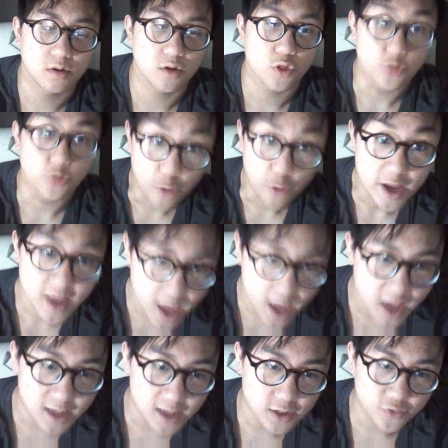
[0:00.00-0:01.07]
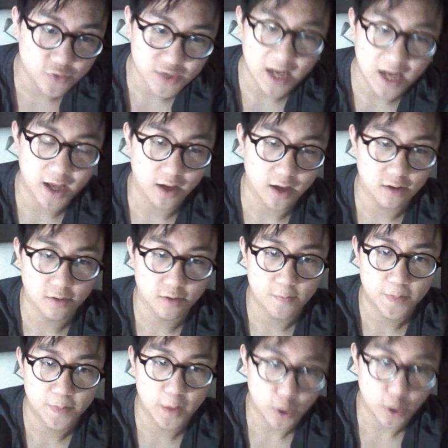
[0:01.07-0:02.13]
three years of selling.
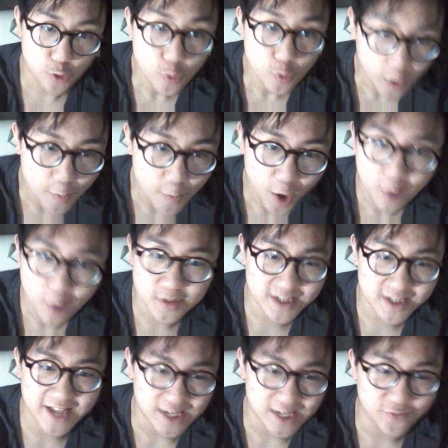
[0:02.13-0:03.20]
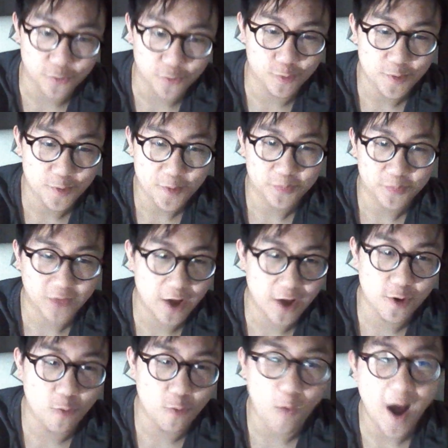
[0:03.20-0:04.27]
You can become successful. I
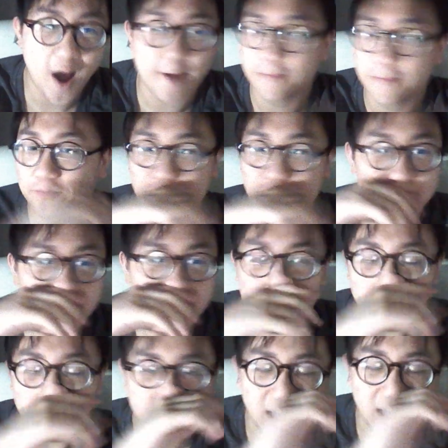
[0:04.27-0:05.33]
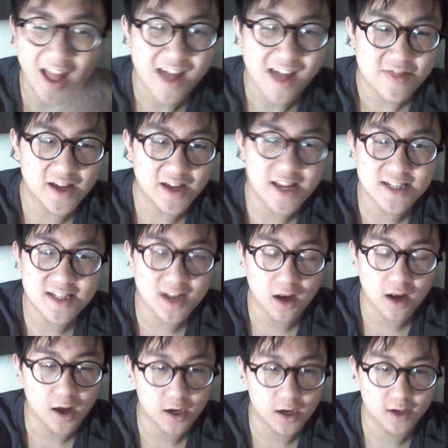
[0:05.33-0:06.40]
don't know why. That isn't
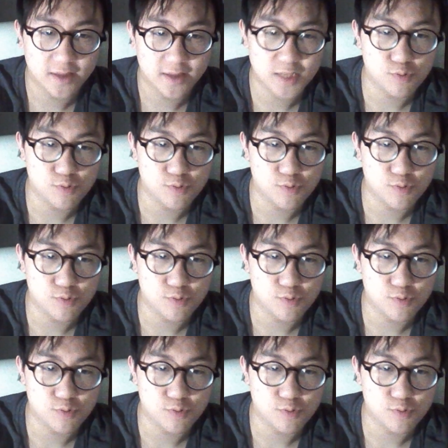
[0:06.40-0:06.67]
luck. That's